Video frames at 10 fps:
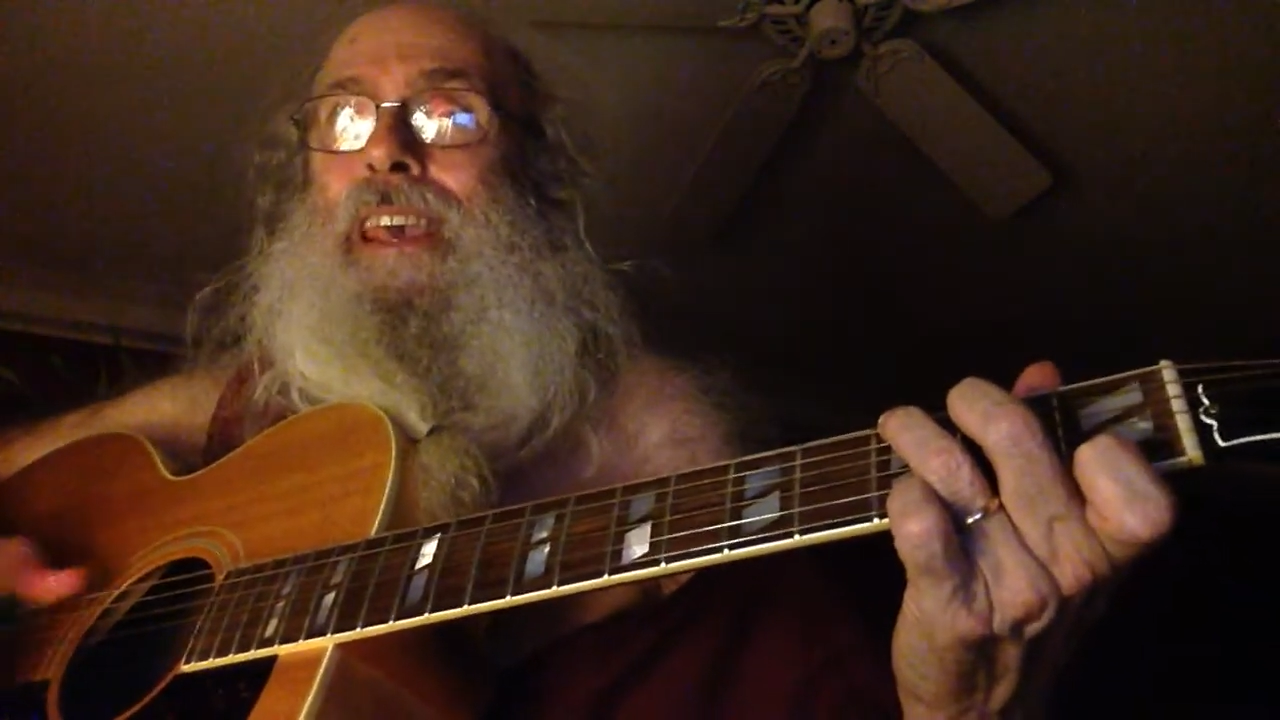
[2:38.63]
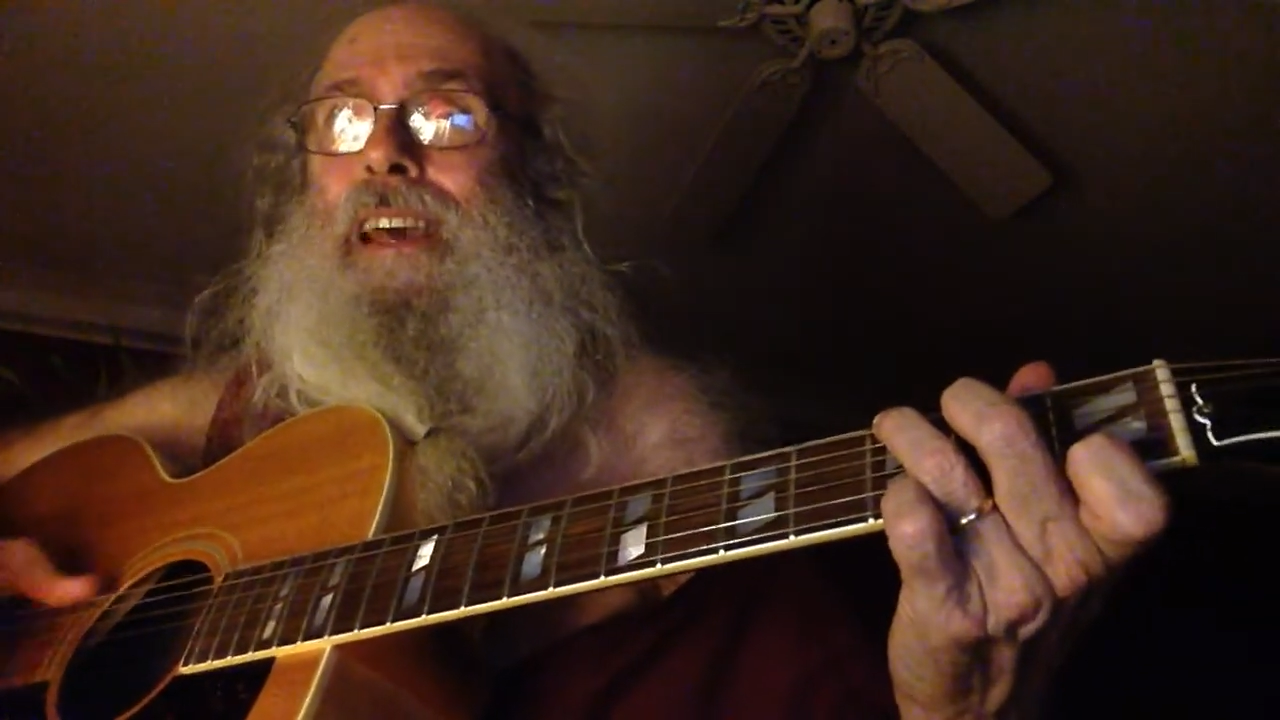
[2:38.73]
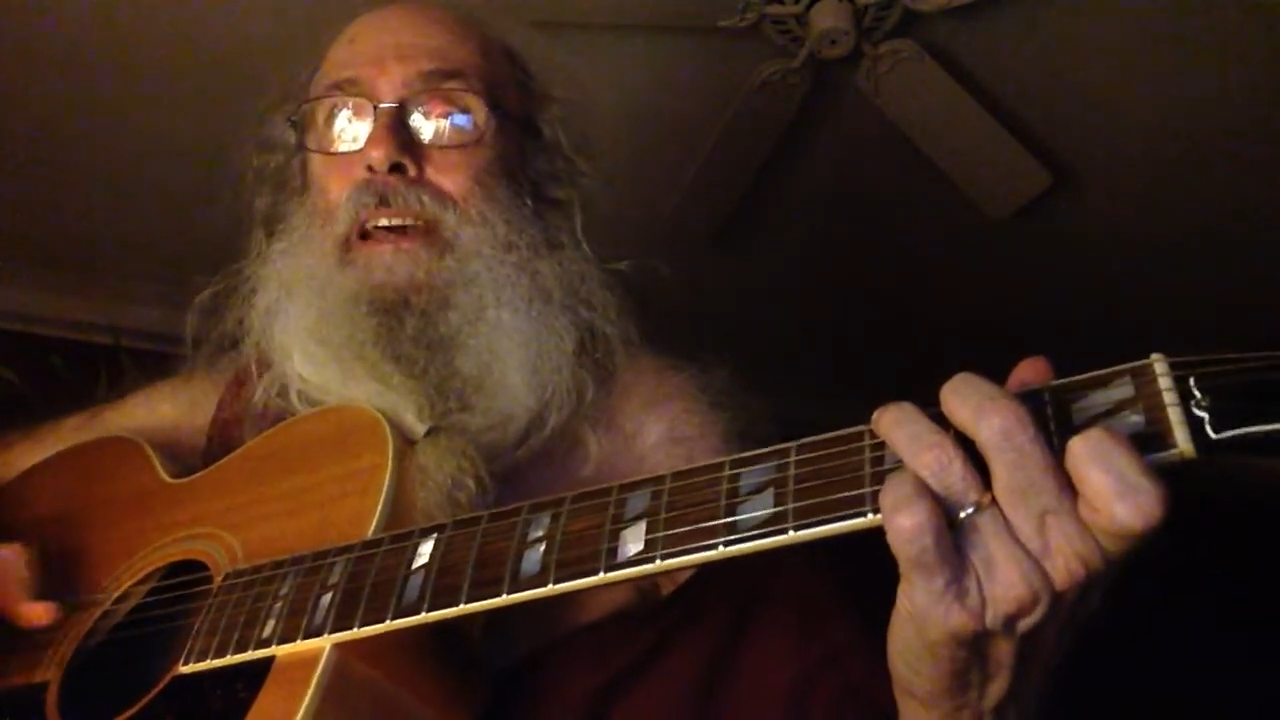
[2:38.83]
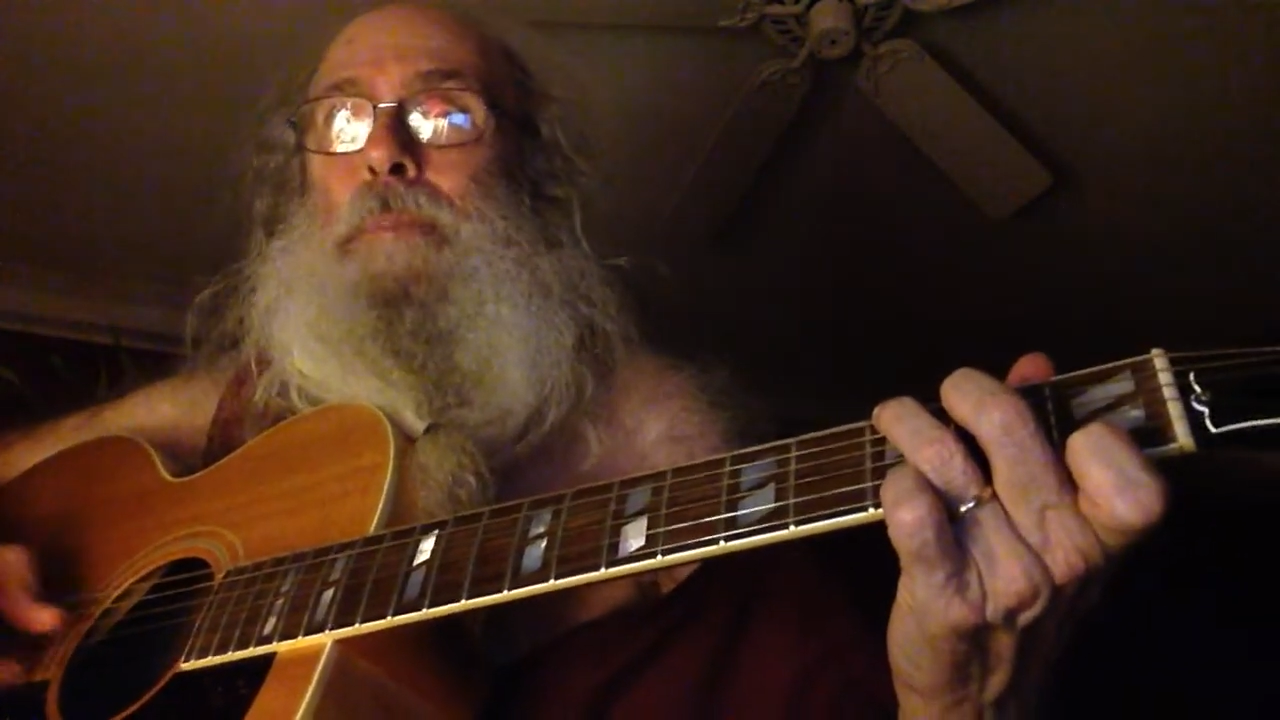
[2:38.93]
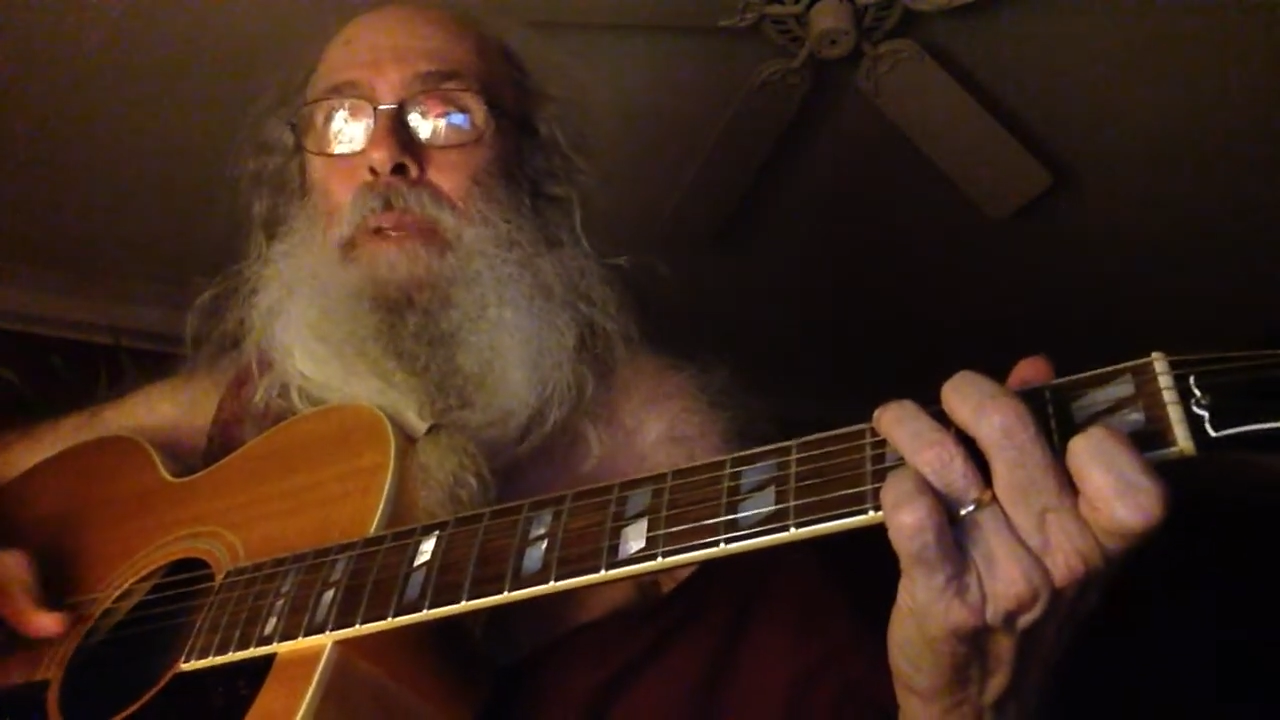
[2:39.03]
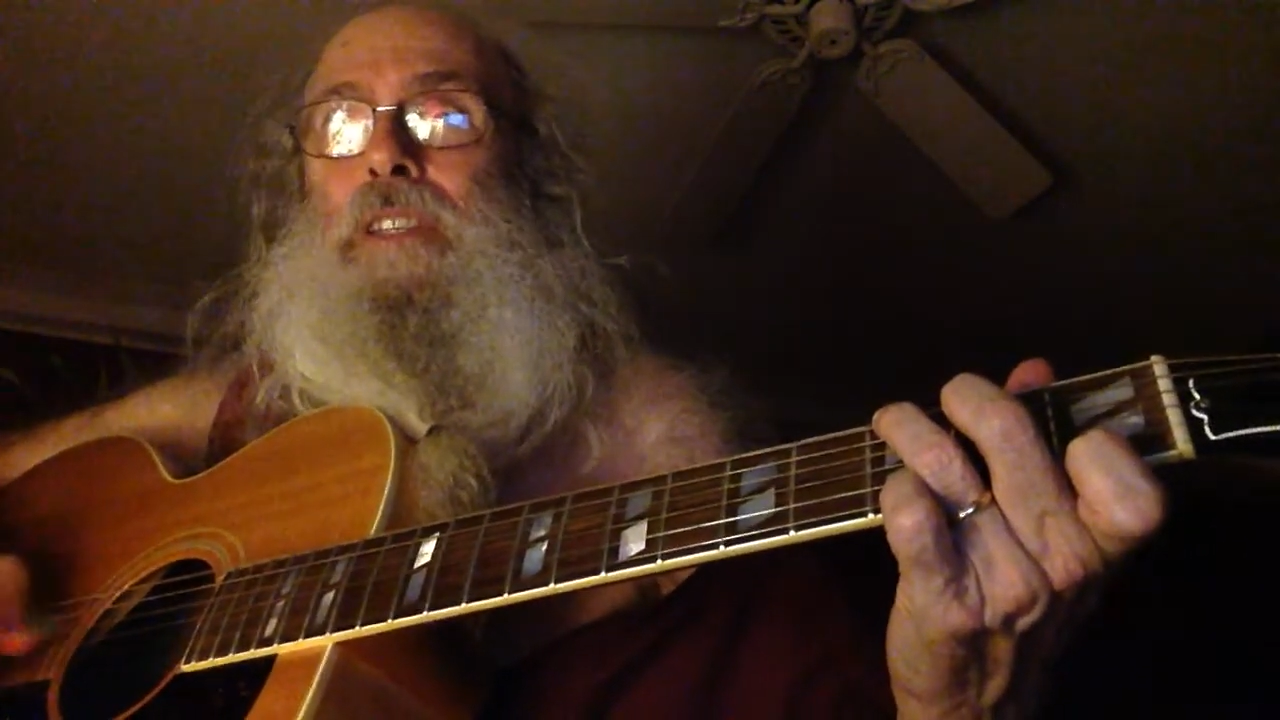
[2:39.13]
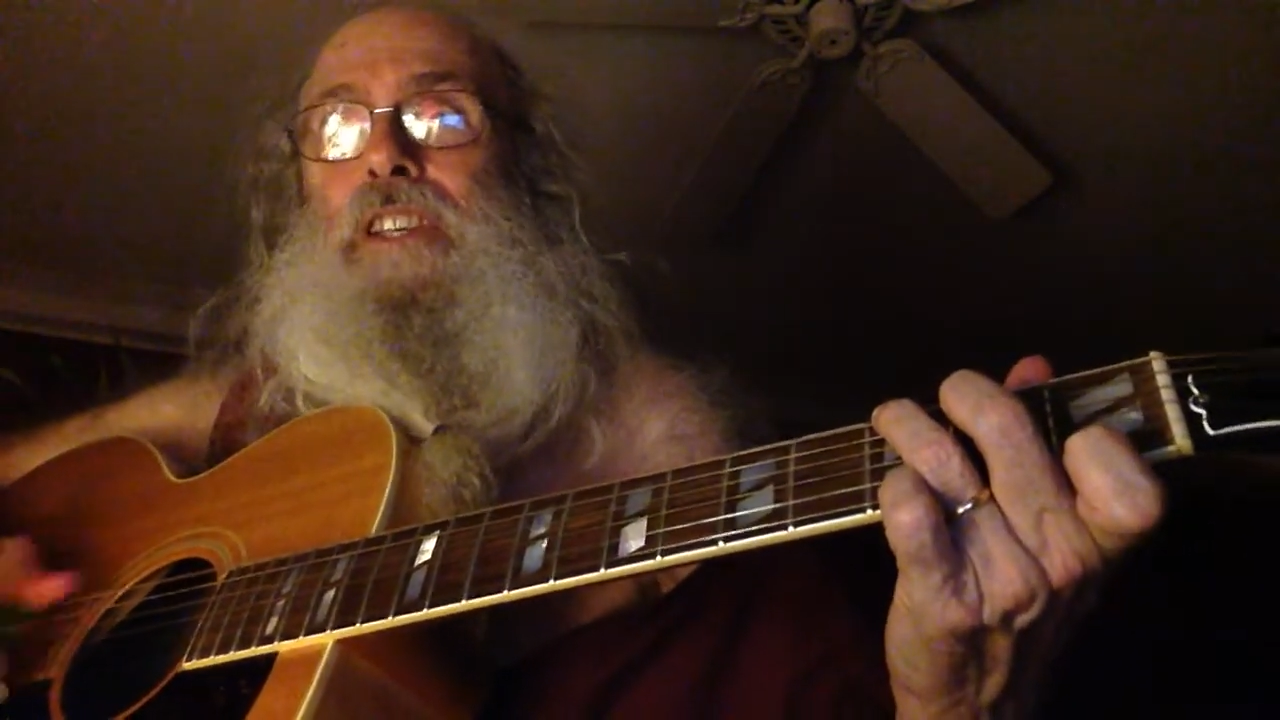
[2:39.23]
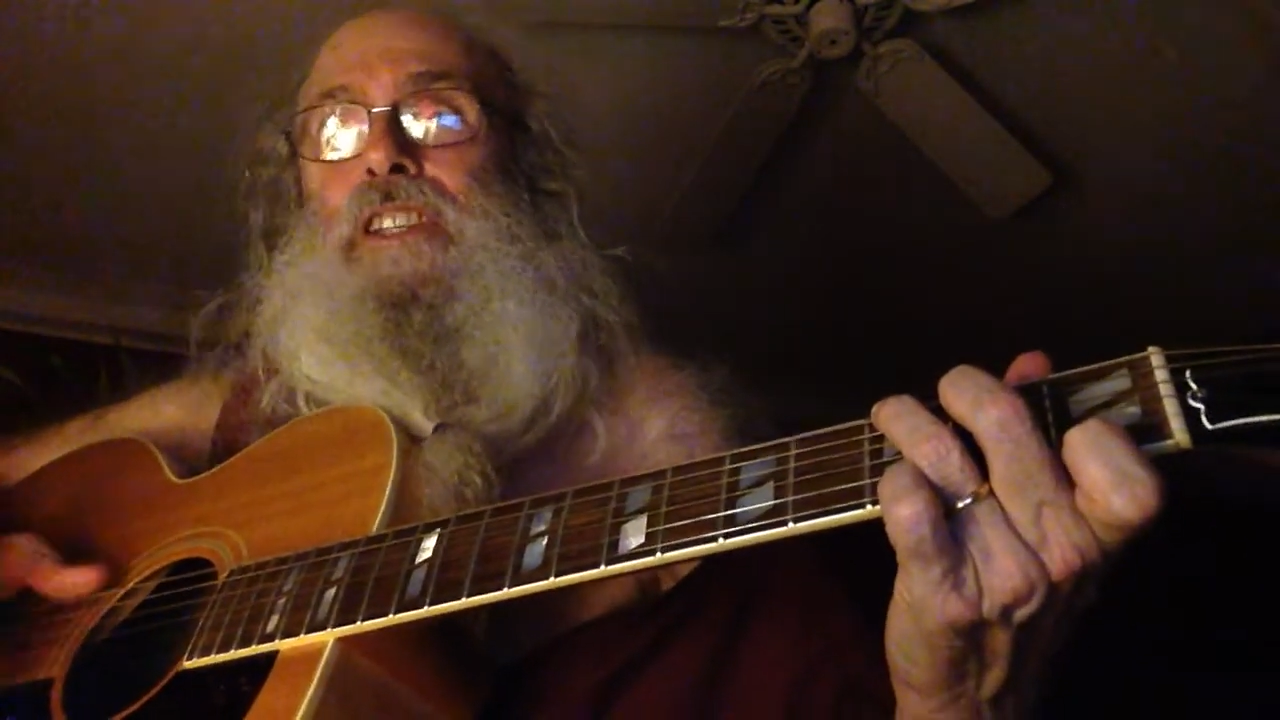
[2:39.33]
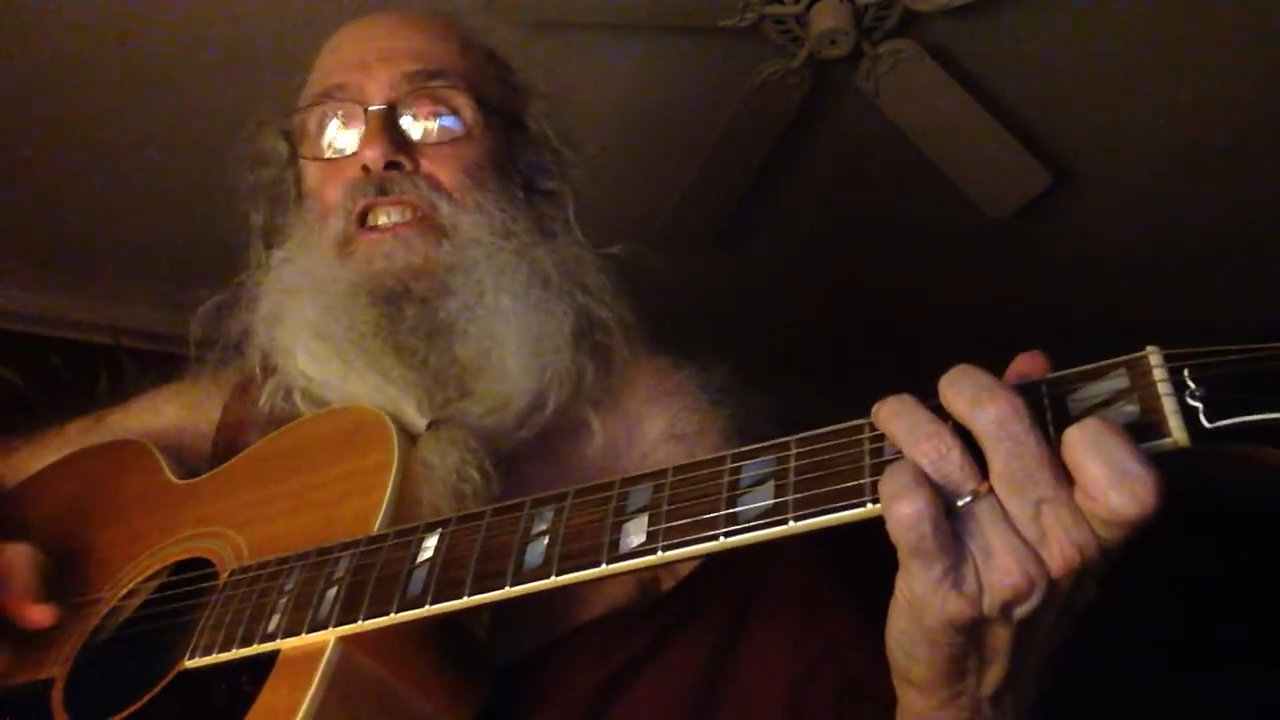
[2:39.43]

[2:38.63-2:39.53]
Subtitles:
up, it's a